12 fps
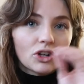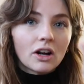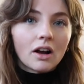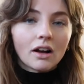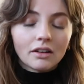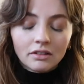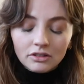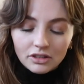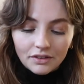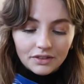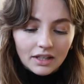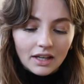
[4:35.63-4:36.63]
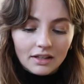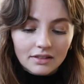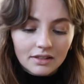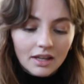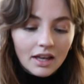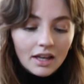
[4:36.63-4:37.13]
Ah, chef's kiss.
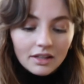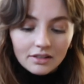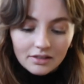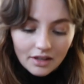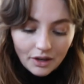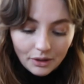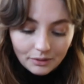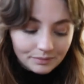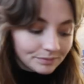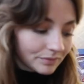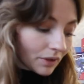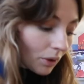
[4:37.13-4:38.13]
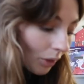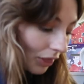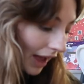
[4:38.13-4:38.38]
So got